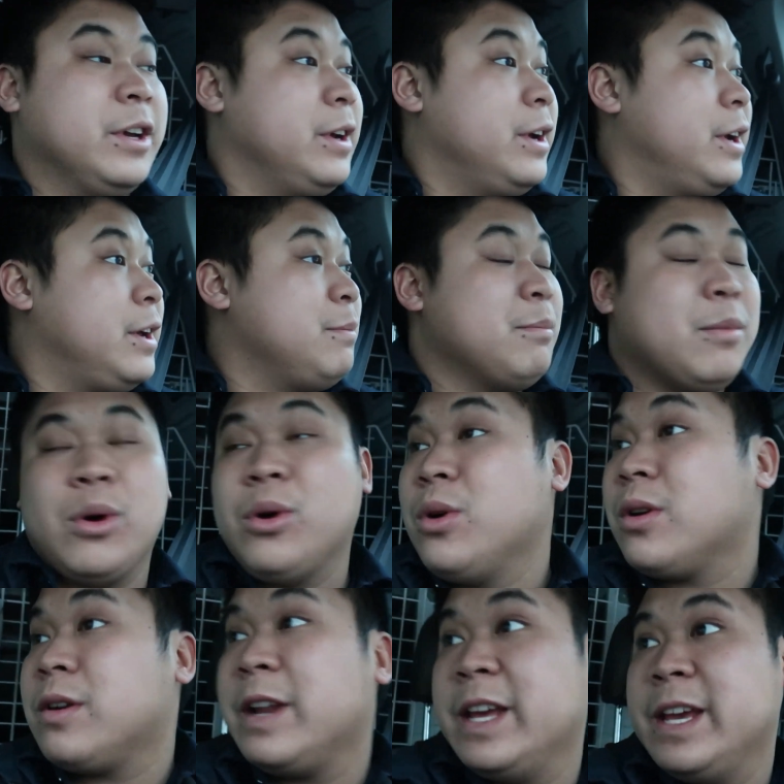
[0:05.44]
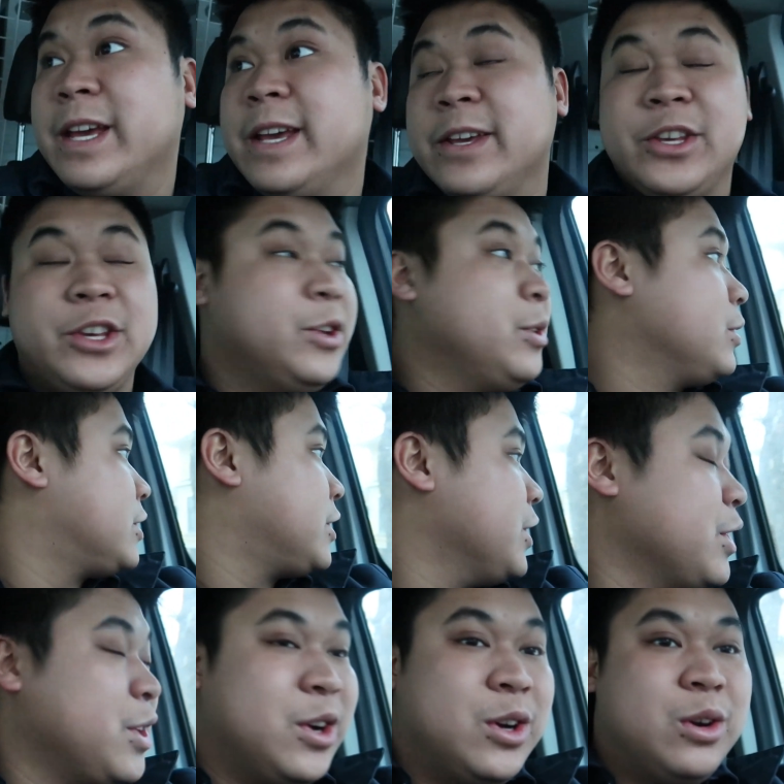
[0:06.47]
Good morning,
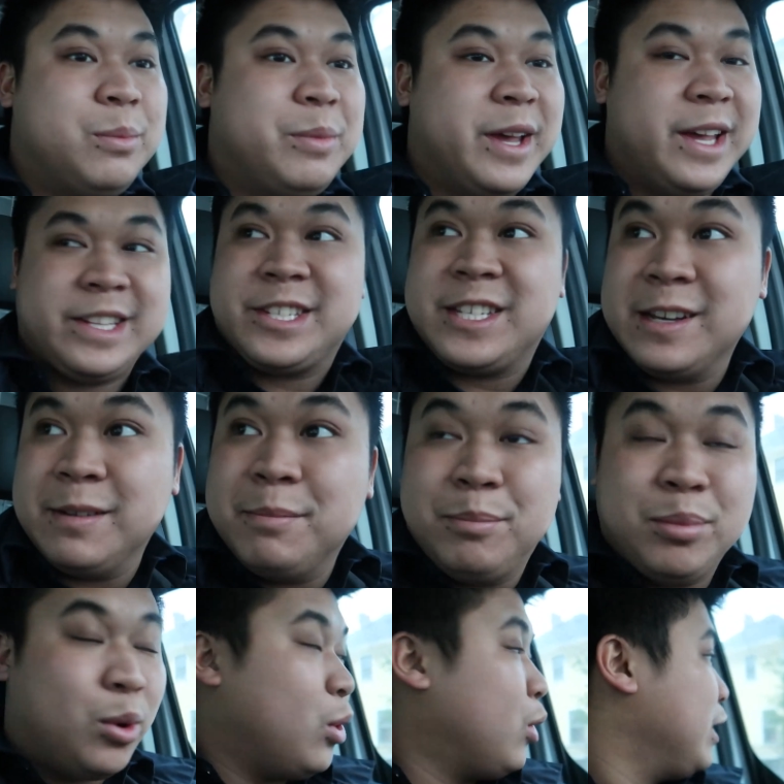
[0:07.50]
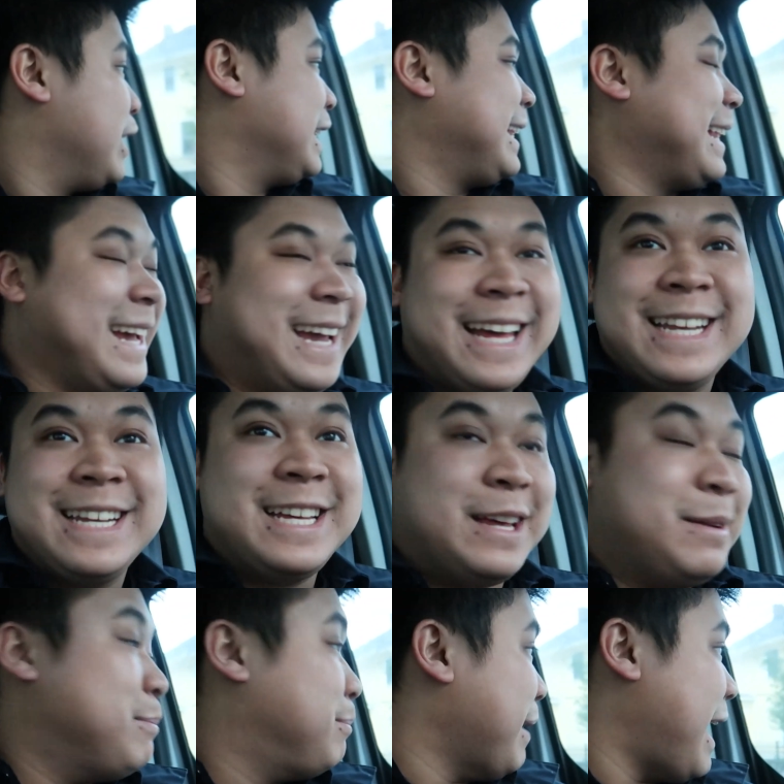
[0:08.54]
YouTube. It's your boy
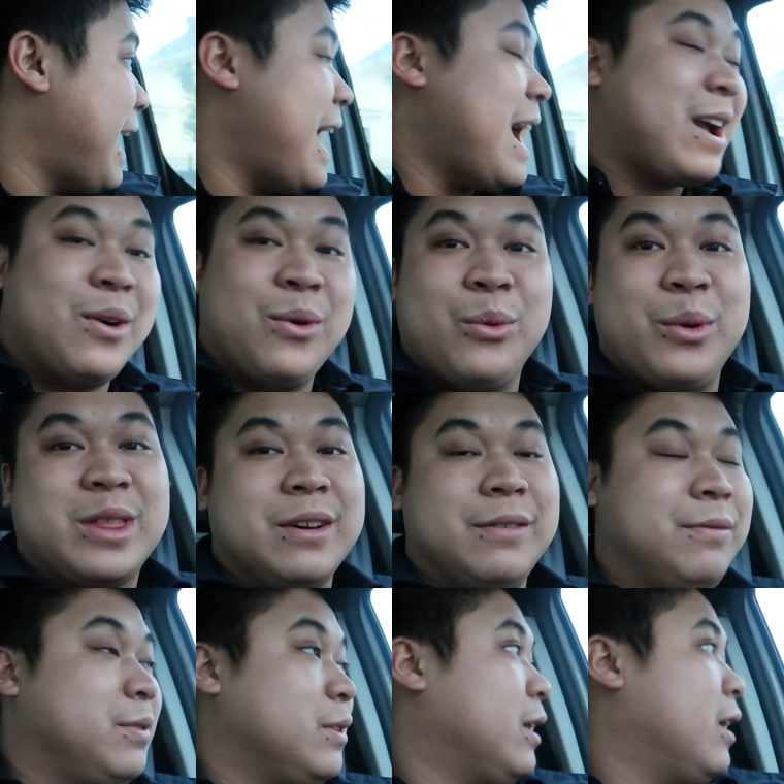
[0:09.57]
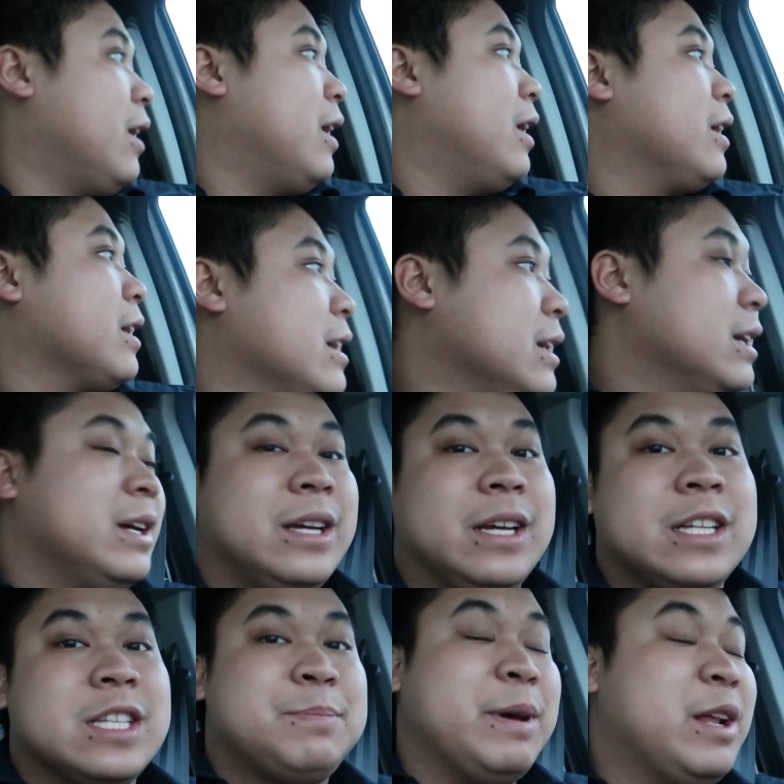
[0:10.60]
Landon back with a vlog.
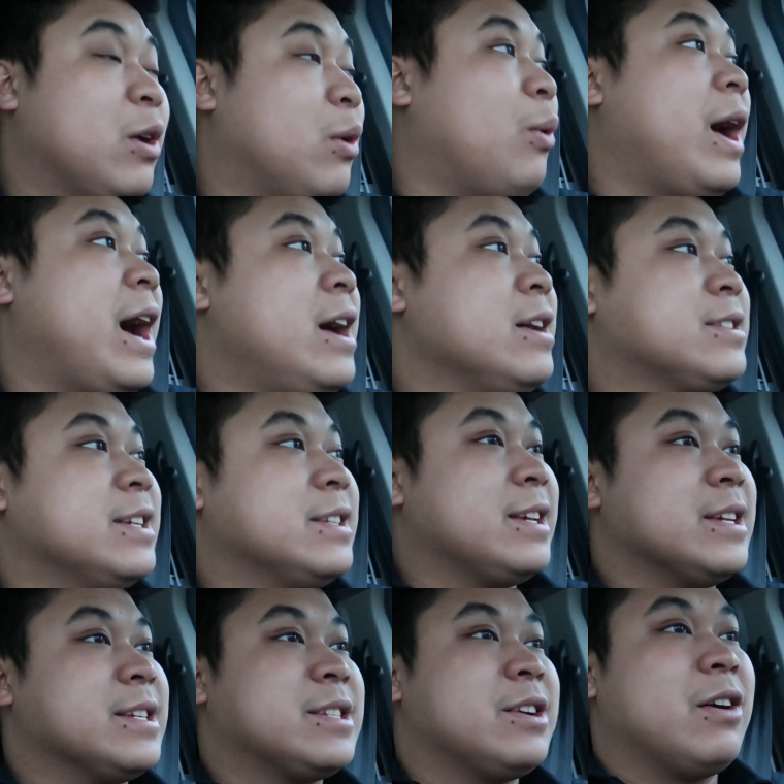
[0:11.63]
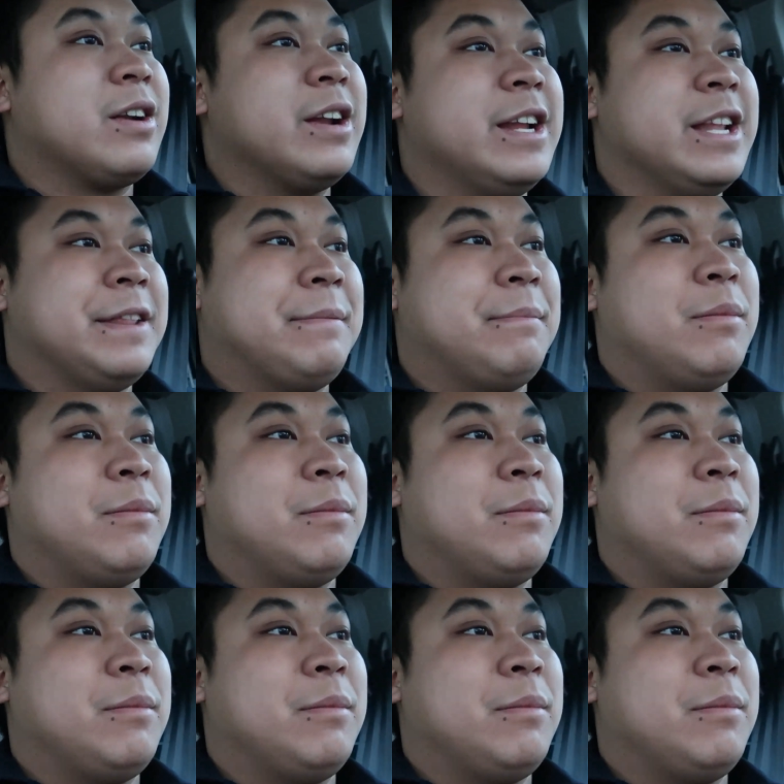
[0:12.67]
It's been a while since I started in the